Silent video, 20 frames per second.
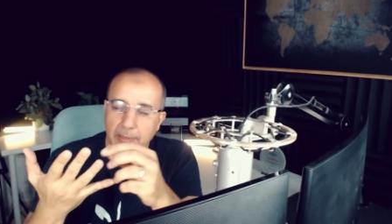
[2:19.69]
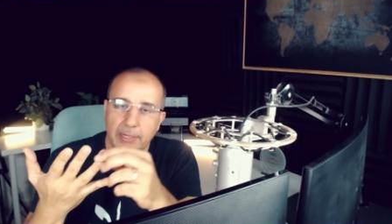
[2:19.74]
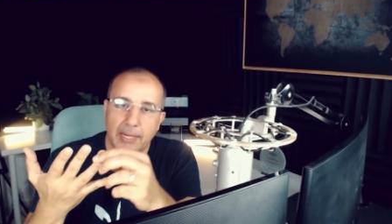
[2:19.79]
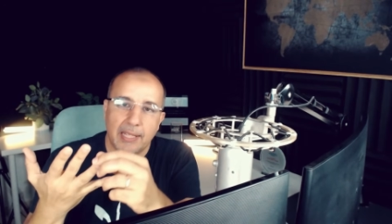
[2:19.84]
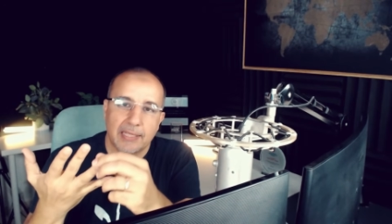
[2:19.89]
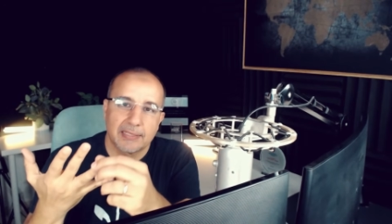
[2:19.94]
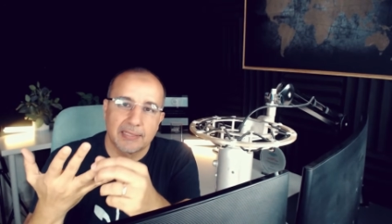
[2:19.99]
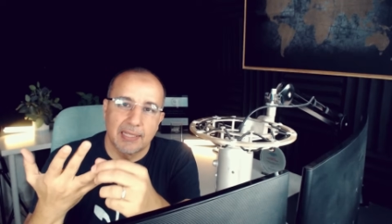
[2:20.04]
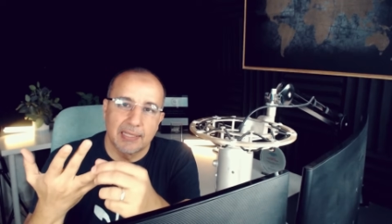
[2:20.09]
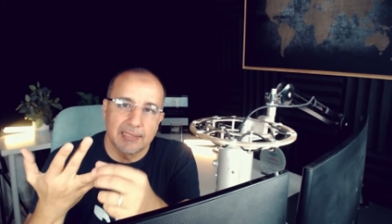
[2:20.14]

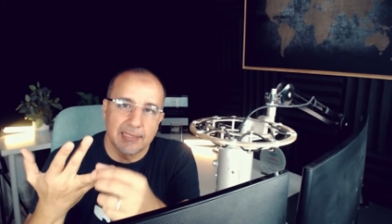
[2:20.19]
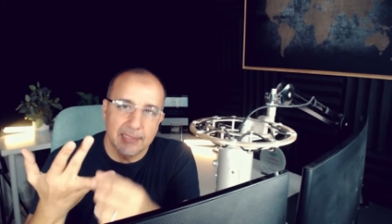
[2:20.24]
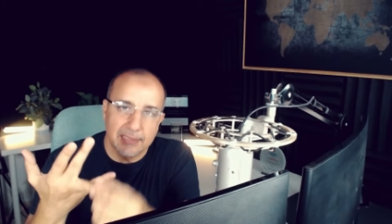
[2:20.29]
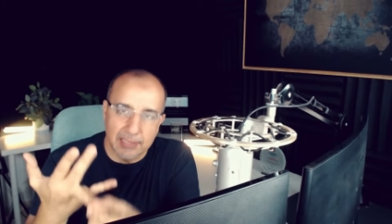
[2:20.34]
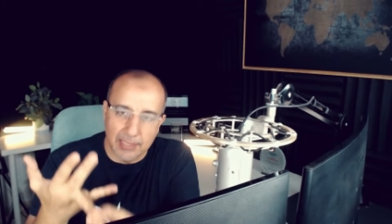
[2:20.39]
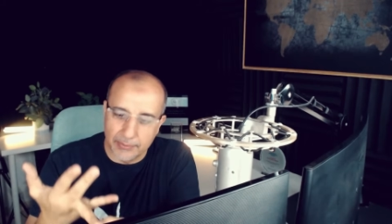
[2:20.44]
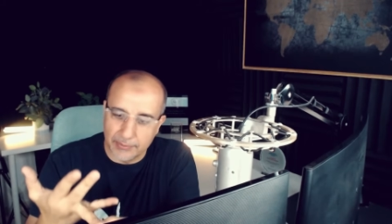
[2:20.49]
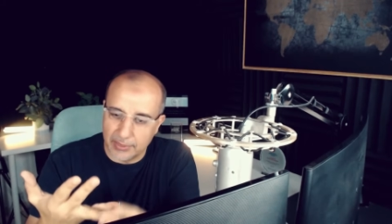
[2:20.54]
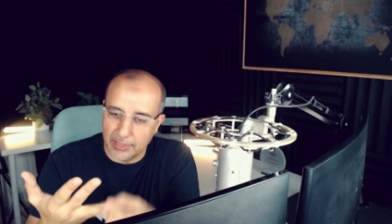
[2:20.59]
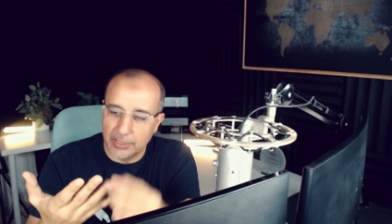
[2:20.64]
as a
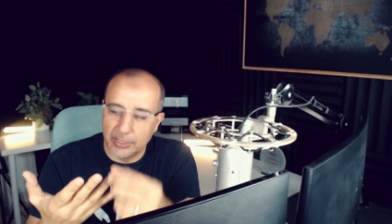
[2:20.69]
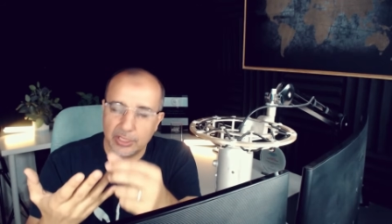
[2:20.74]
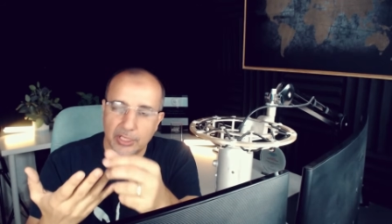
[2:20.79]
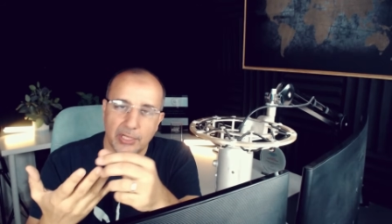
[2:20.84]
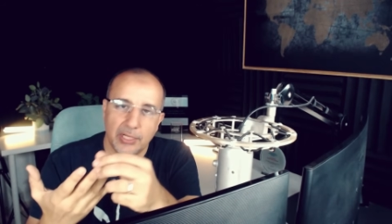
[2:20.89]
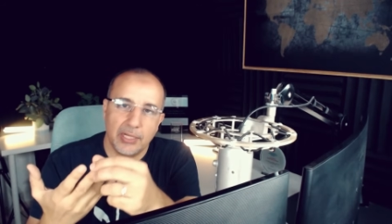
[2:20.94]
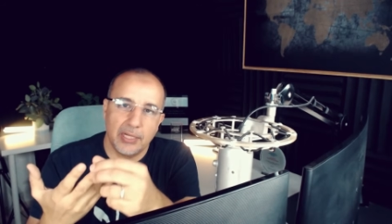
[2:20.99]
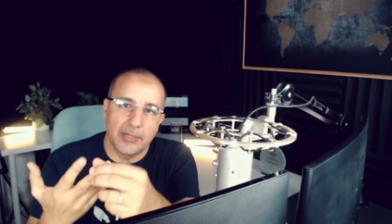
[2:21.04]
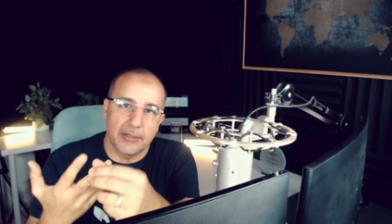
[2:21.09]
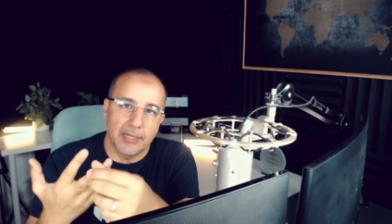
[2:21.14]
systems
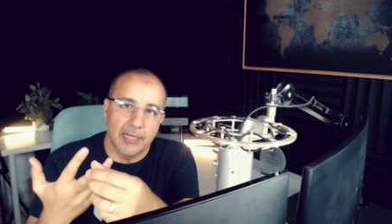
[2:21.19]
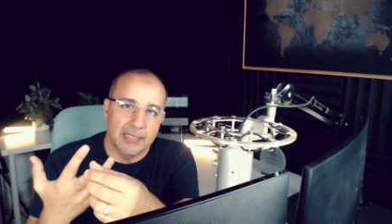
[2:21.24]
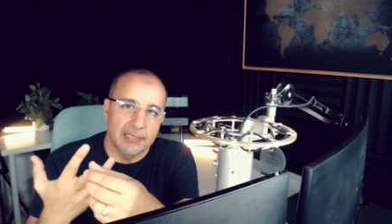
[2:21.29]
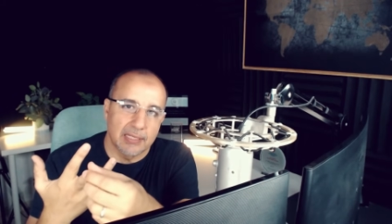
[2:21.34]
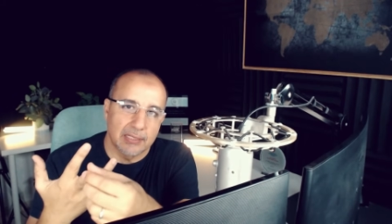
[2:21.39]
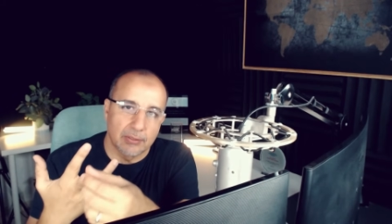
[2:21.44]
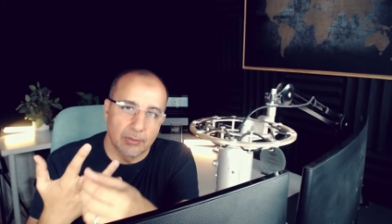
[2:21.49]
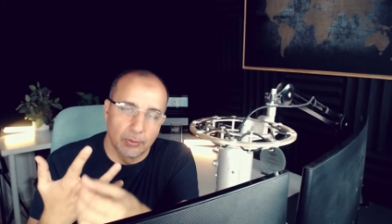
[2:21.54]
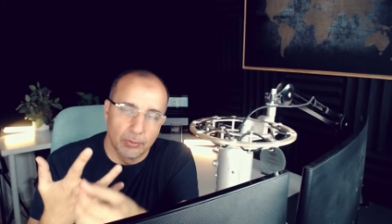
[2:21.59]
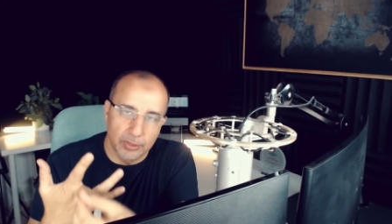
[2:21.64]
engineer, as a
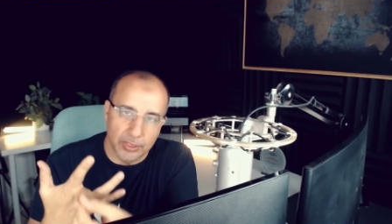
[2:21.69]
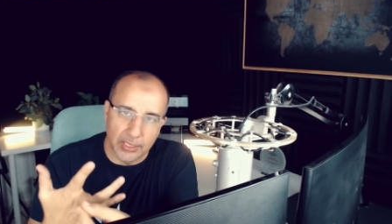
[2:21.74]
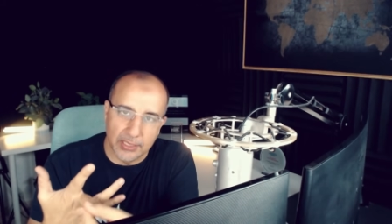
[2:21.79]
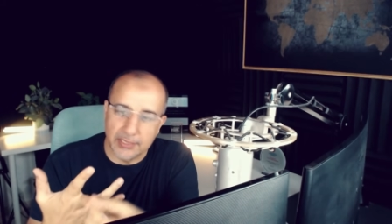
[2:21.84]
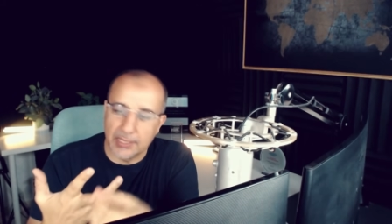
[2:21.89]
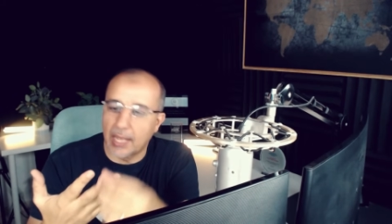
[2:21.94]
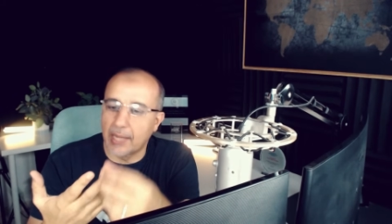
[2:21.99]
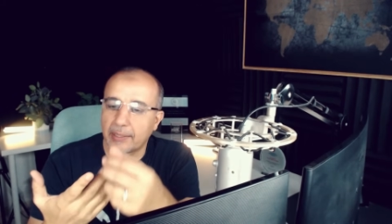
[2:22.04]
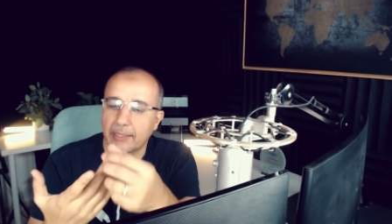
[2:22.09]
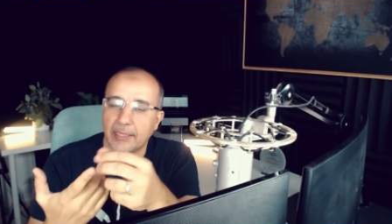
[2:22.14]
solutions
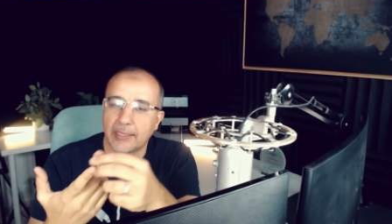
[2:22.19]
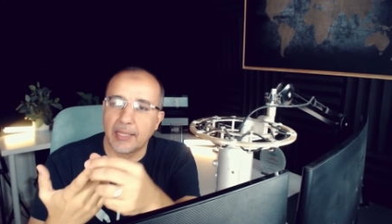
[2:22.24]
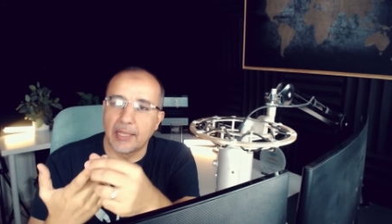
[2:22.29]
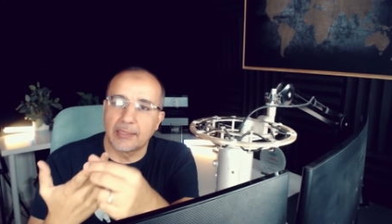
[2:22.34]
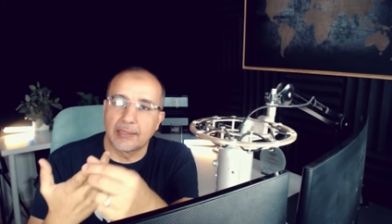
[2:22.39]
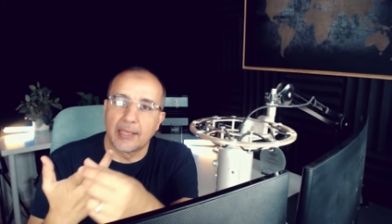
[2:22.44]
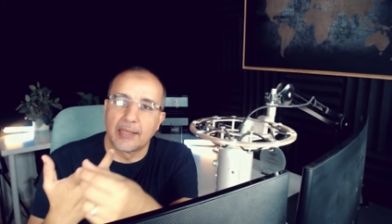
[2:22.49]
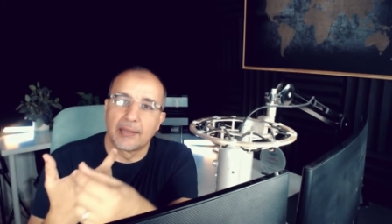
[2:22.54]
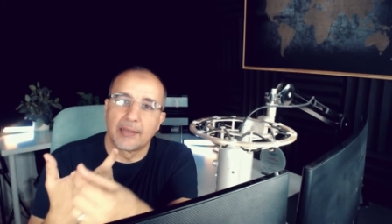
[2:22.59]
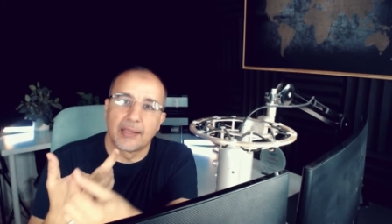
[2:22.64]
architect,
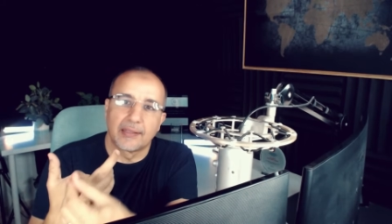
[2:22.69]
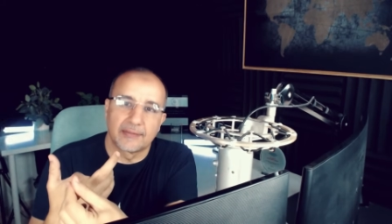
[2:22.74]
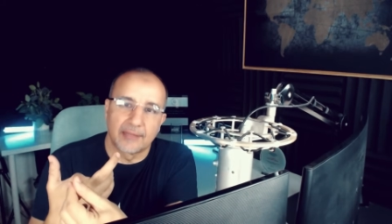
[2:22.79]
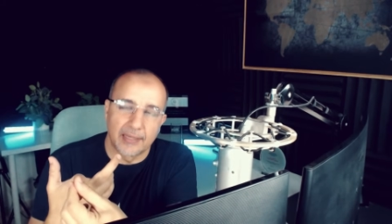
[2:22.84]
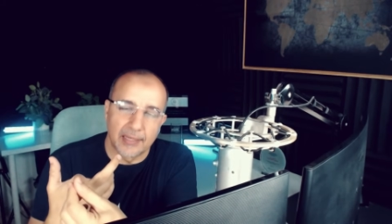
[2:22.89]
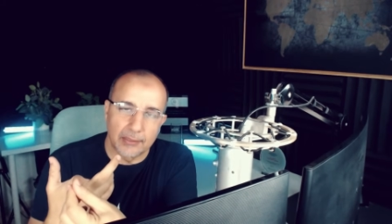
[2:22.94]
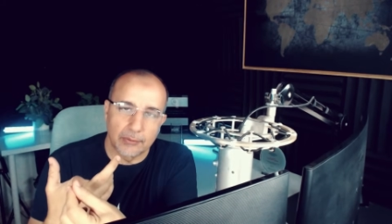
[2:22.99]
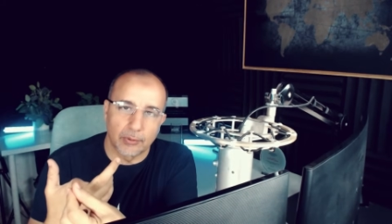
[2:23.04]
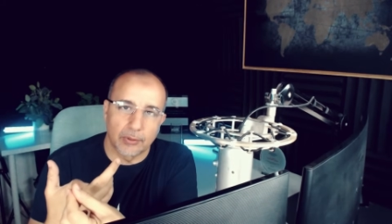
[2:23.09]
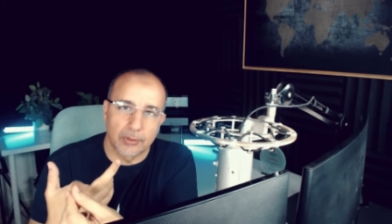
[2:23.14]
and as a
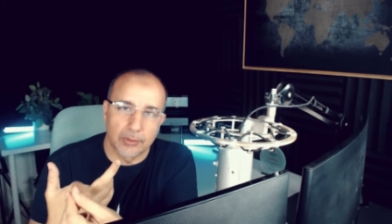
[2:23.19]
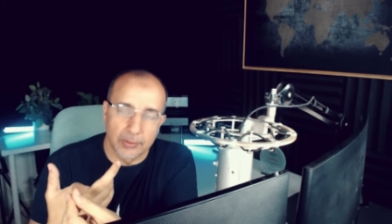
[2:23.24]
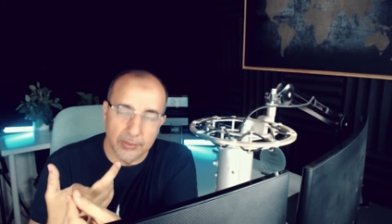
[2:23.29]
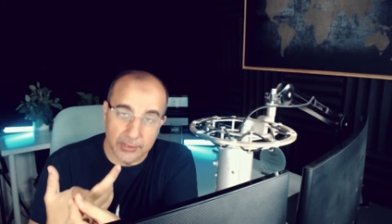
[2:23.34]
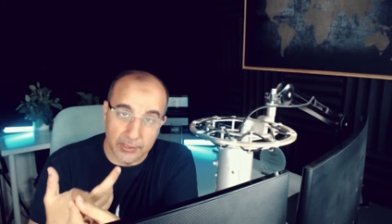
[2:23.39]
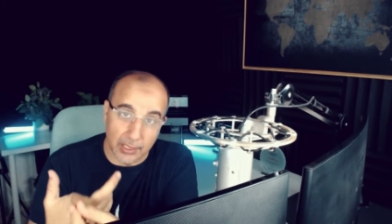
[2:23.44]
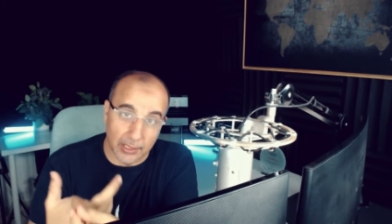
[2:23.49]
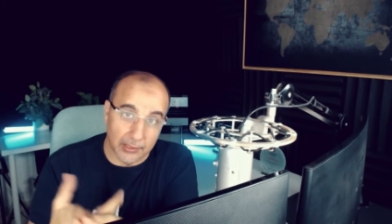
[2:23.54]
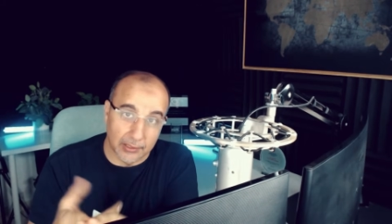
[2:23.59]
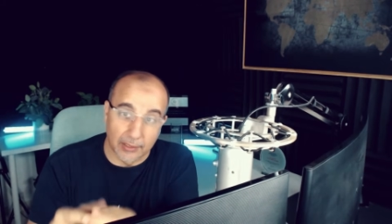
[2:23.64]
network
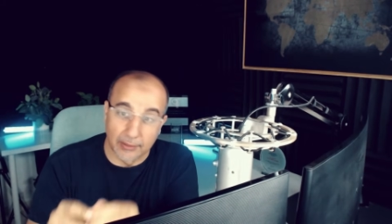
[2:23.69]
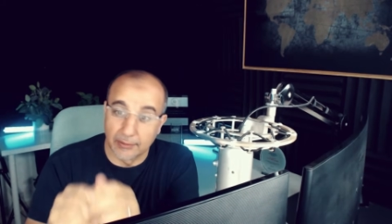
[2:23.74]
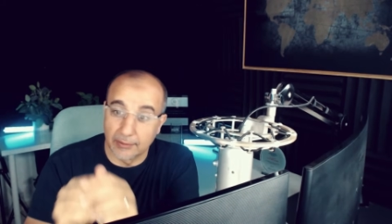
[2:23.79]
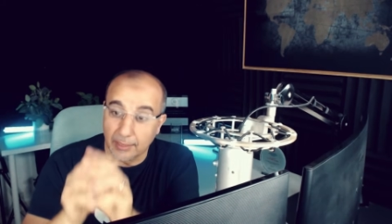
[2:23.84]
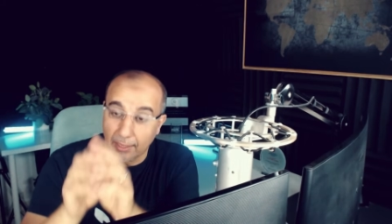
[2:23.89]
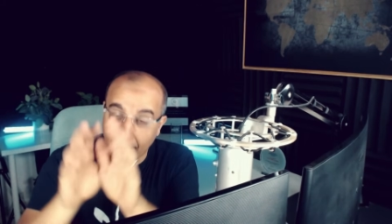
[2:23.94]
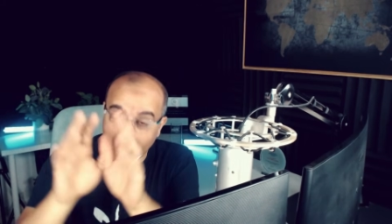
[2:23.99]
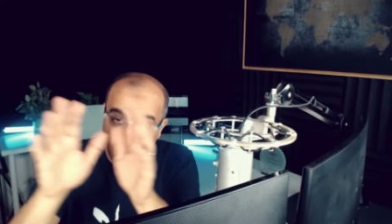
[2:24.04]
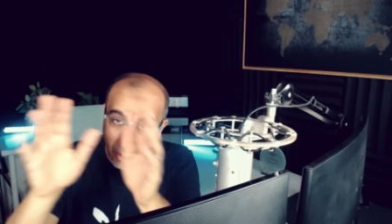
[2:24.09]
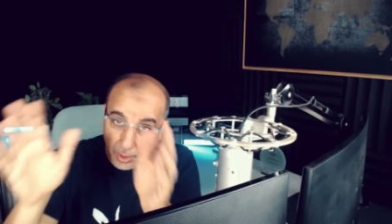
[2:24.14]
consultant,
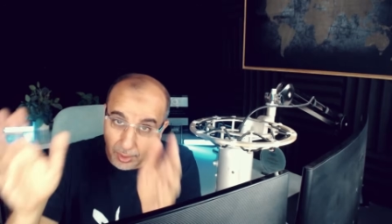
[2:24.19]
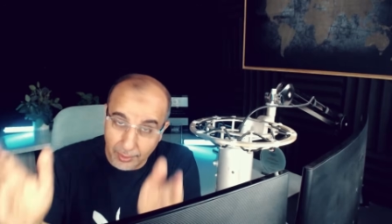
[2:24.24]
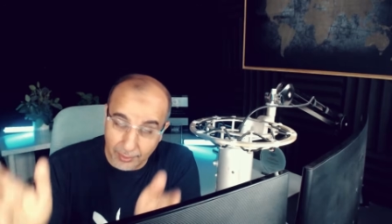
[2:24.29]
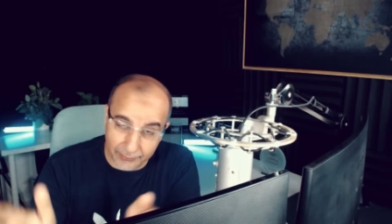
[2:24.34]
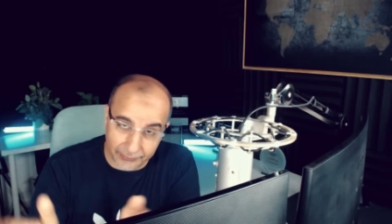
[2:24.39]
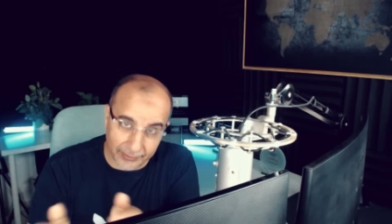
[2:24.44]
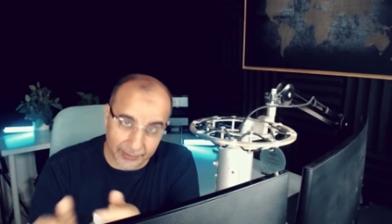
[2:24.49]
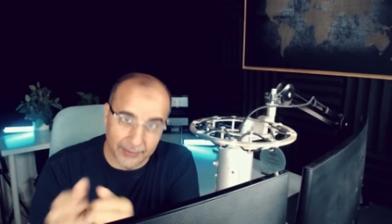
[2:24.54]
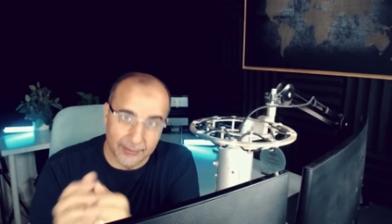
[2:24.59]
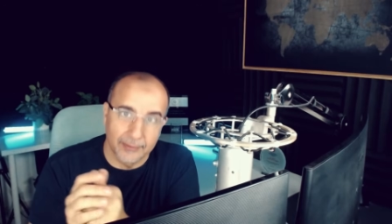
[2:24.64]
all of
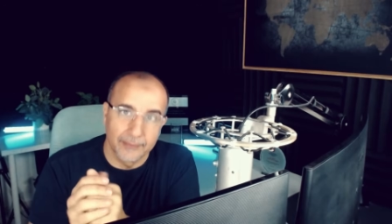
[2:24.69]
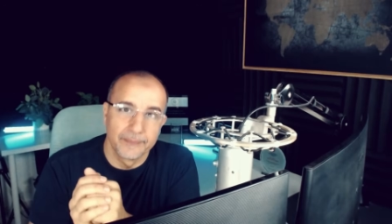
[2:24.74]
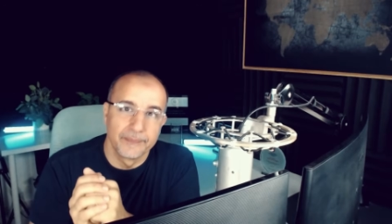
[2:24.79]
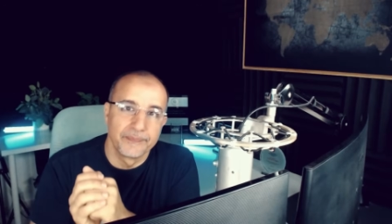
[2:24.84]
it.